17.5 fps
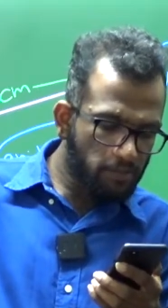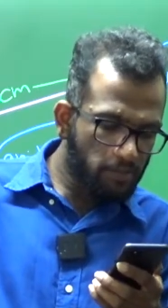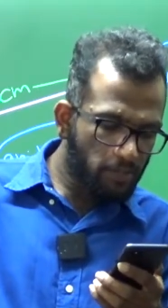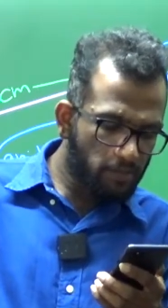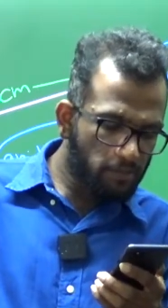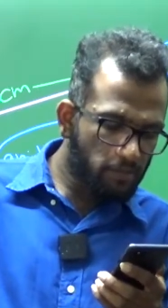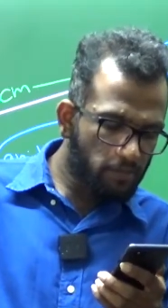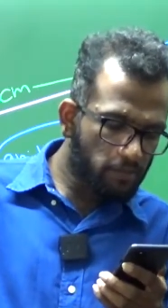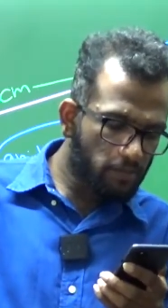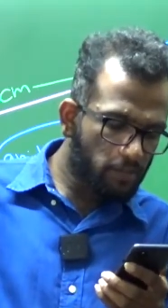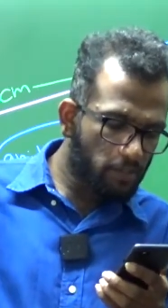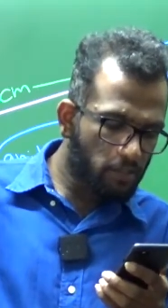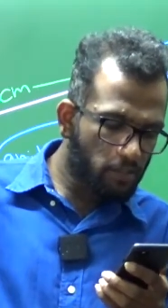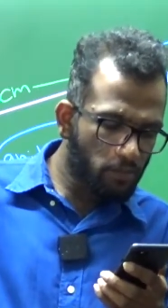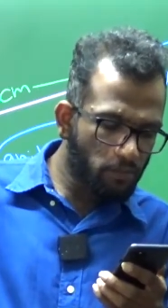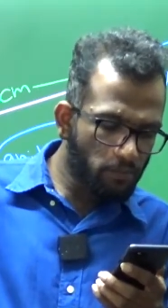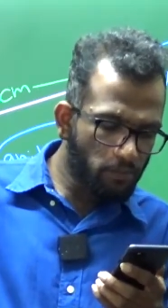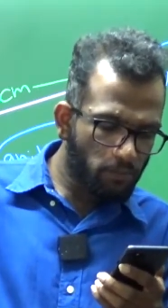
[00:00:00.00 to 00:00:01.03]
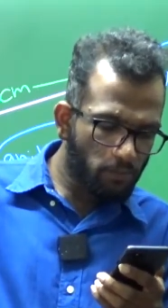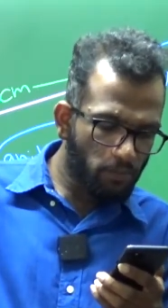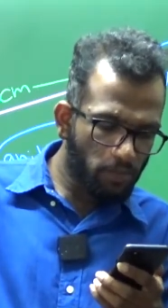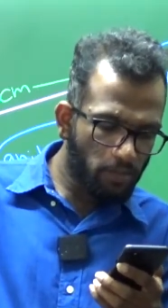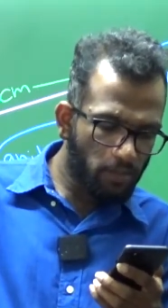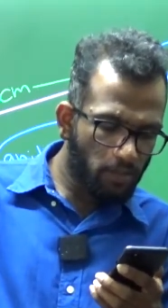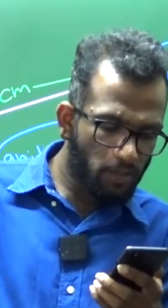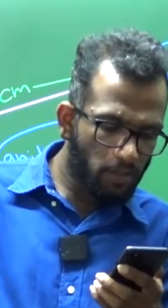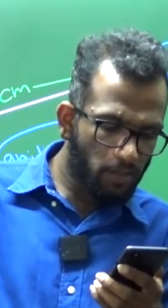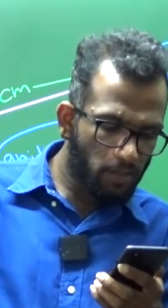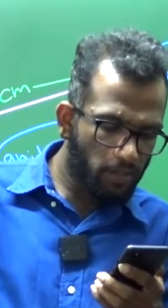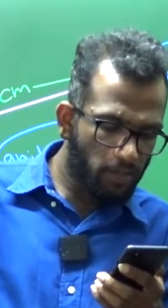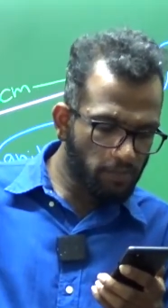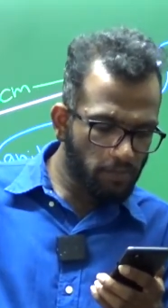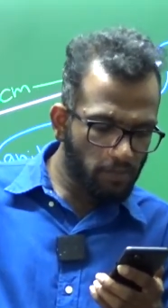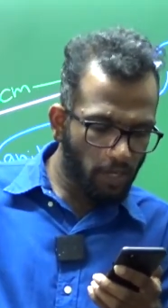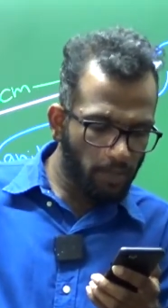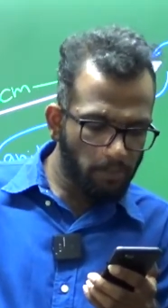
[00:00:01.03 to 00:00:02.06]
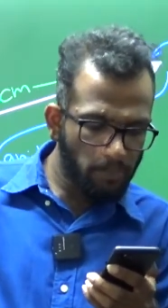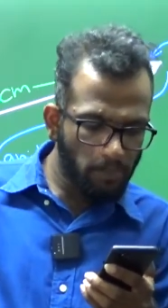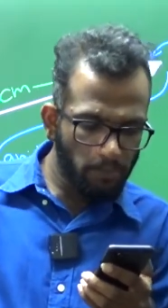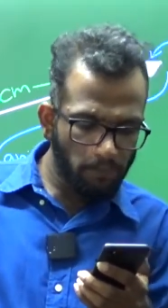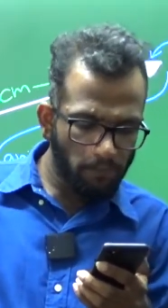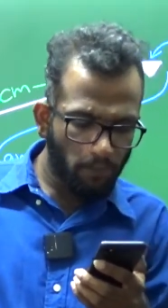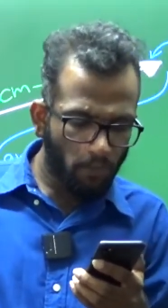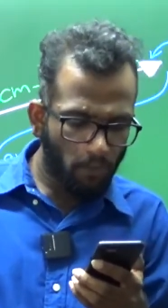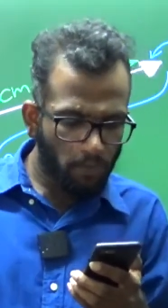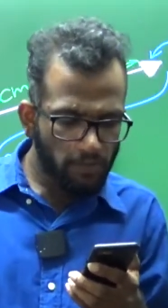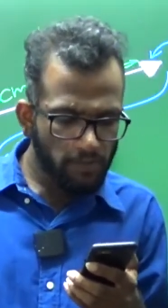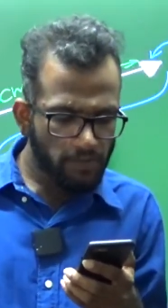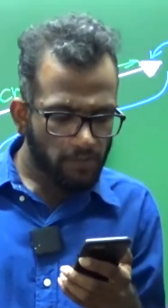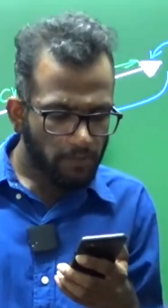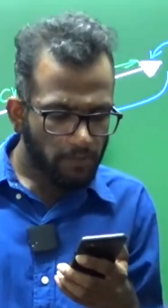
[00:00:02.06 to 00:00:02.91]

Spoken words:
necessary to full describe the force: